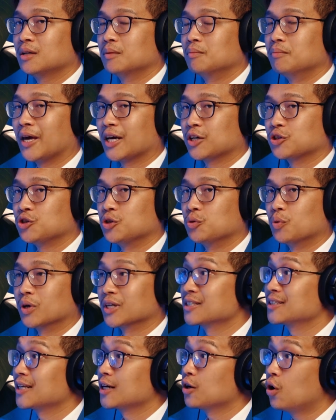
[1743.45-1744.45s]
makes you
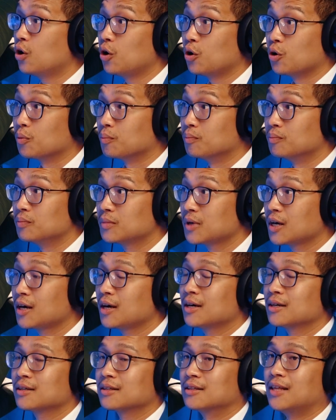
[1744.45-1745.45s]
want to stay home,
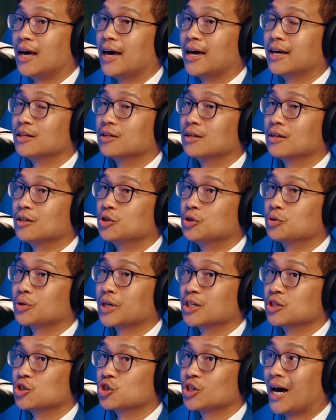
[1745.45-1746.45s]
then you
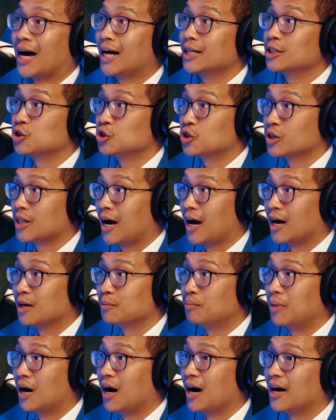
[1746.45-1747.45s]
can challenge
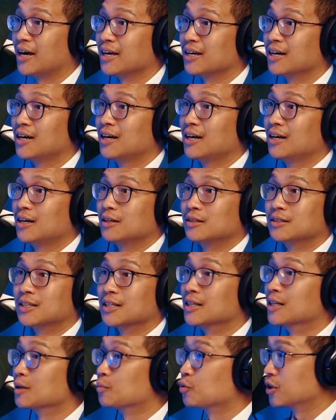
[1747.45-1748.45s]
that by
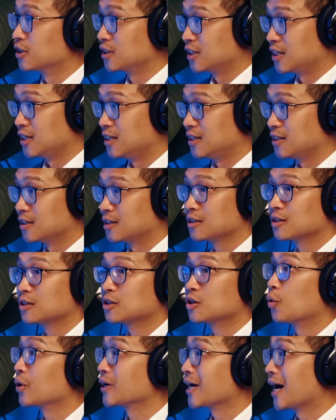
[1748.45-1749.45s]
deliberately
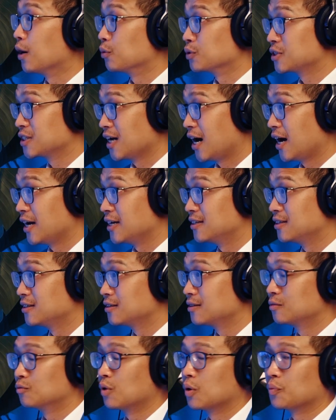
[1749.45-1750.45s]
going outside,
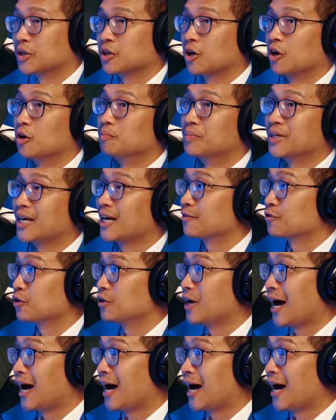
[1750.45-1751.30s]
what we call behavioral